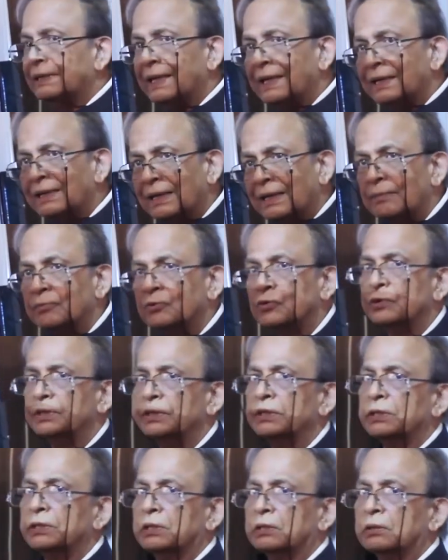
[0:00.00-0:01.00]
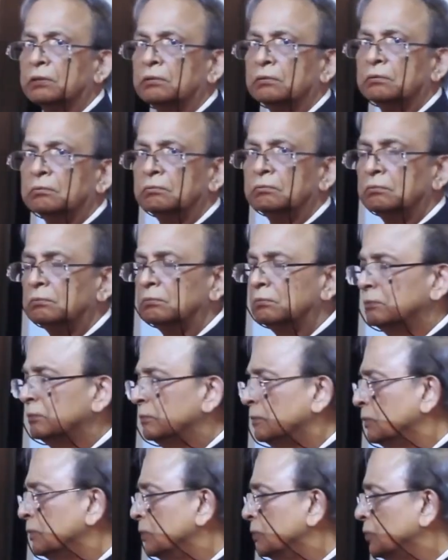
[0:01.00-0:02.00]
then come to India.
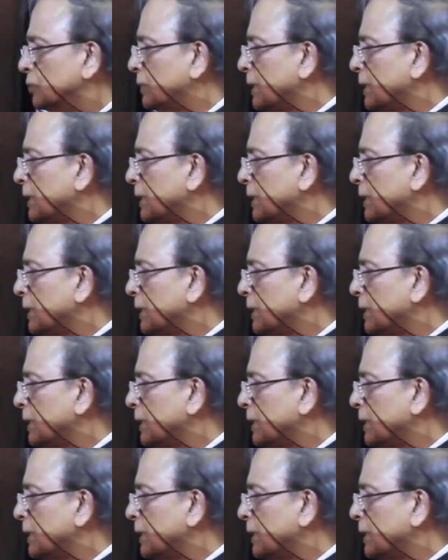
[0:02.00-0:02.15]
So